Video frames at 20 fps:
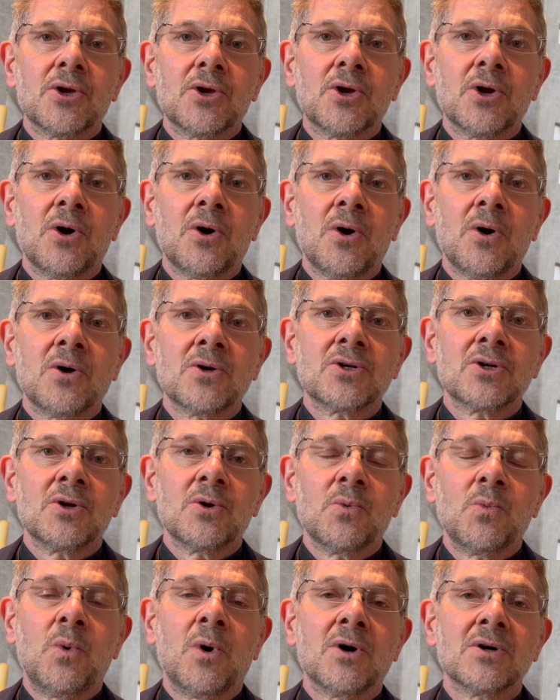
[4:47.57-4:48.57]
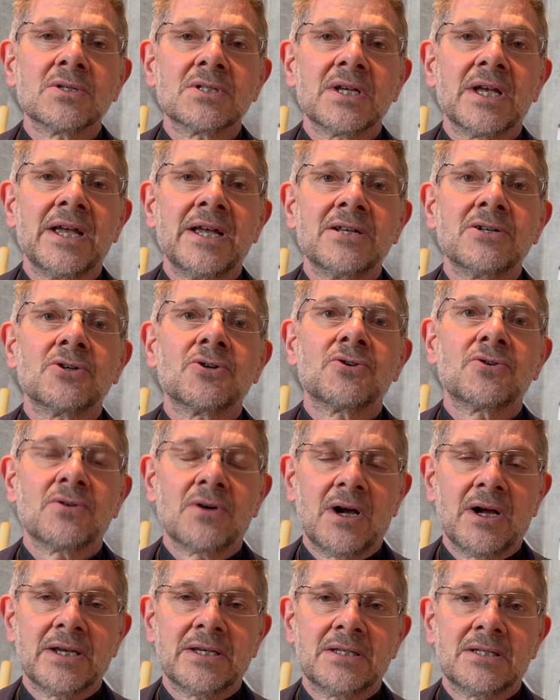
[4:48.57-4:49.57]
God was in
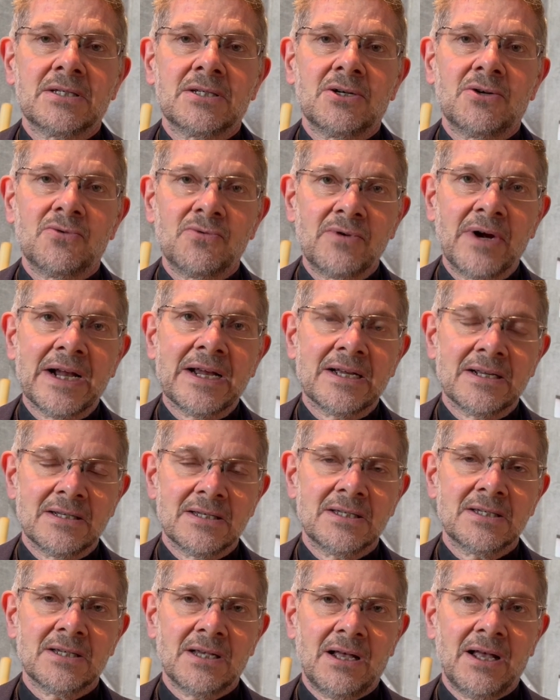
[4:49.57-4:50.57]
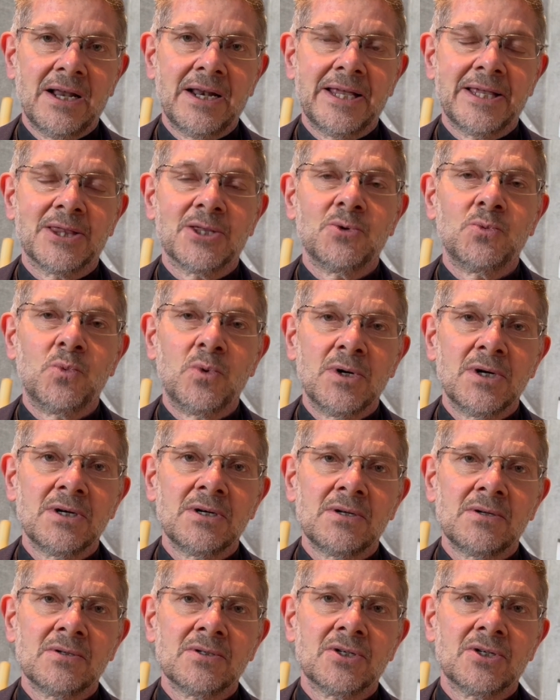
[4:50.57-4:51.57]
Christ reconciling the
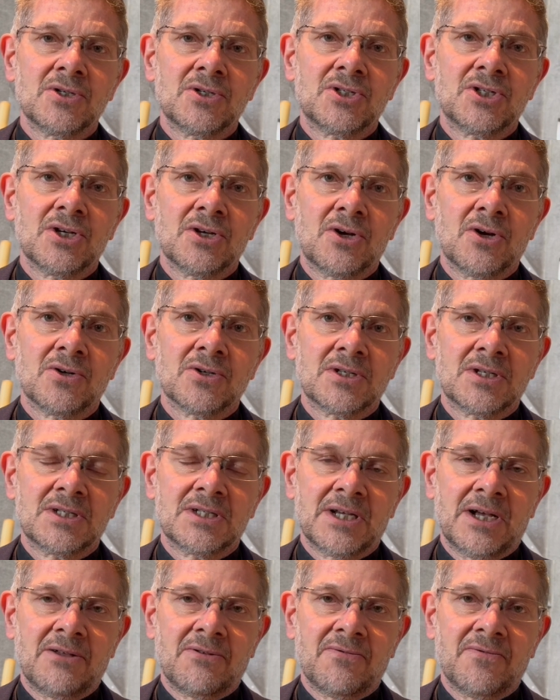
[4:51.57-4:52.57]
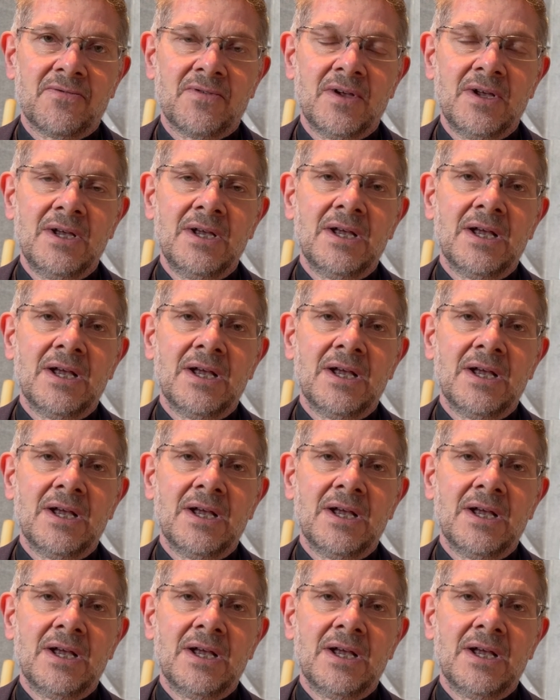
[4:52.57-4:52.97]
world to God's self